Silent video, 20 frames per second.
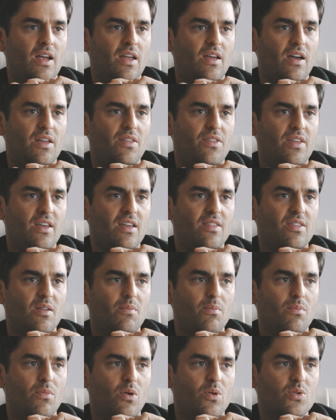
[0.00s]
I, I think
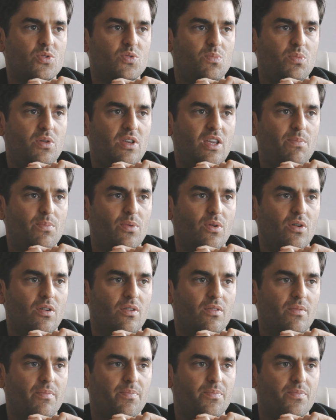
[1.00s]
that most
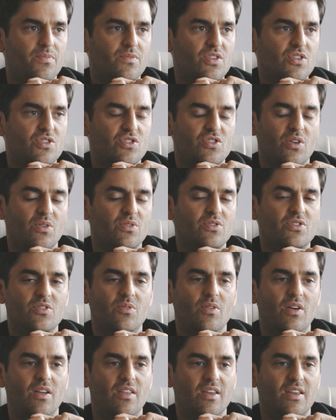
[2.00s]
people just don't
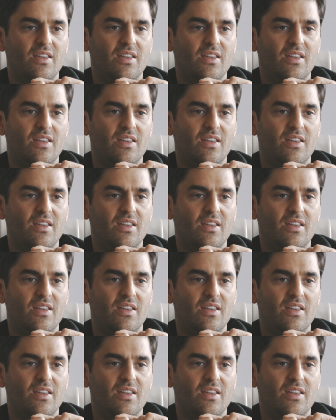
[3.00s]
do it.